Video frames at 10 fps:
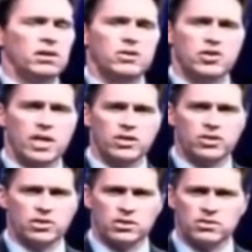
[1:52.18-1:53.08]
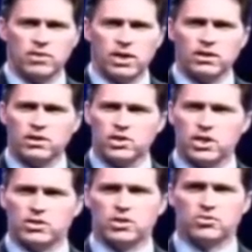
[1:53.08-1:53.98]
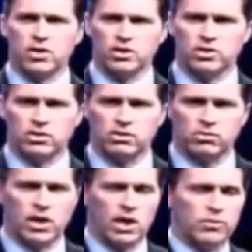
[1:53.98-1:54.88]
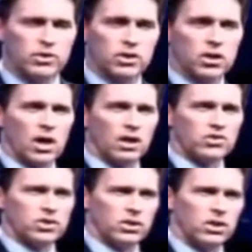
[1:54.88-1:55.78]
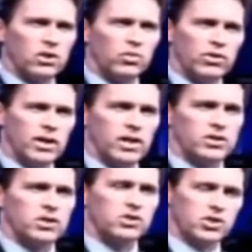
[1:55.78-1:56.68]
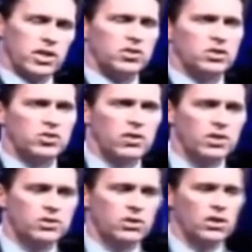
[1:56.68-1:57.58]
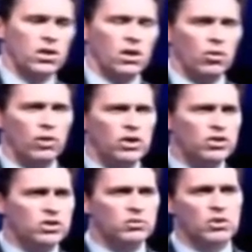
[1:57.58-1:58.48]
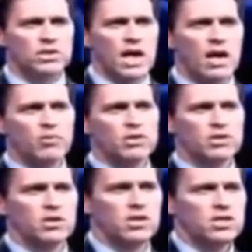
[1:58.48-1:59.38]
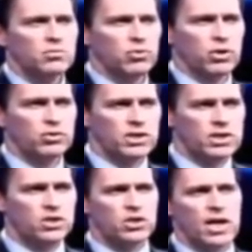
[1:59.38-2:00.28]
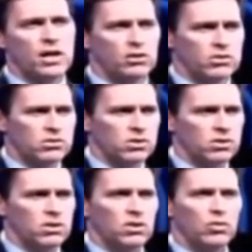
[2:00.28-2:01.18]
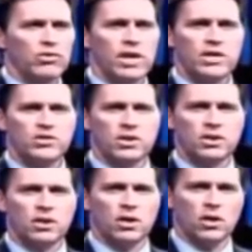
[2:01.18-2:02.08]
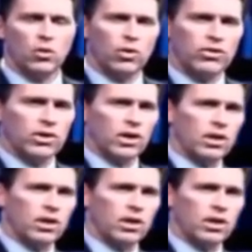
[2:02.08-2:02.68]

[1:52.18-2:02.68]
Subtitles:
It changes, right? It changes structure. What happens to collagen with age? It changes structure. What do you suppose happens to these protein channels with aging, with a